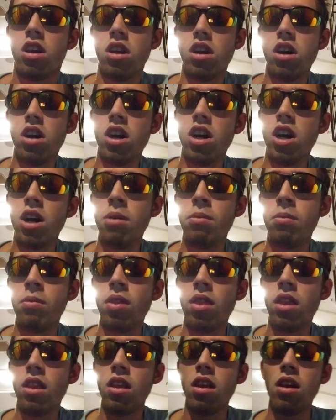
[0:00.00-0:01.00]
Um,
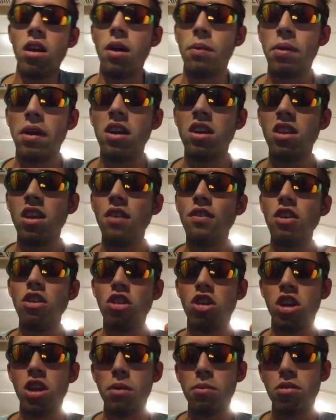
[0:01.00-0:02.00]
apparently if you
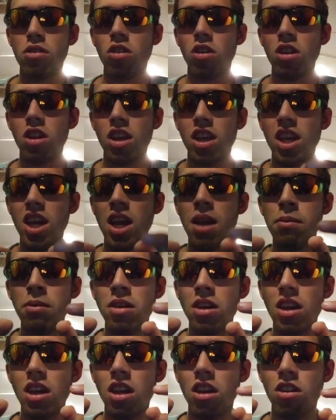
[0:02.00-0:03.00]
jump start in the game, you
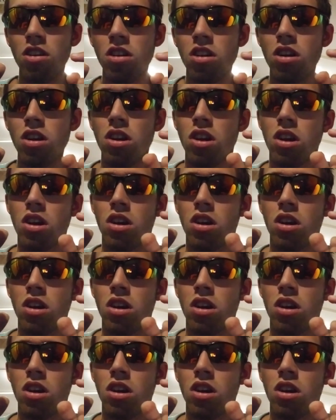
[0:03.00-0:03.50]
either